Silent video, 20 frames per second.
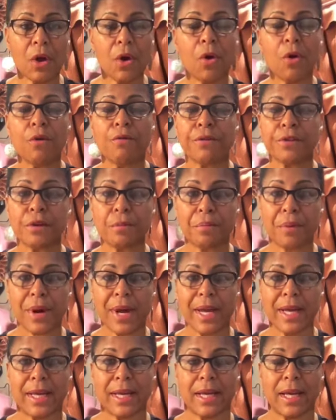over the
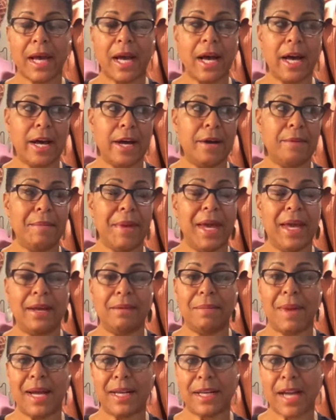break, um,
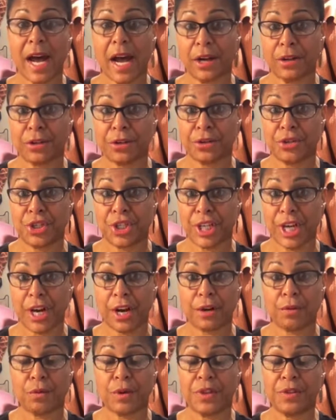and my doctor
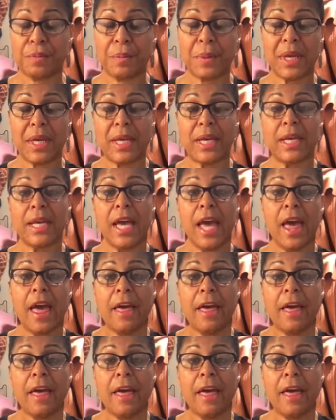shared with me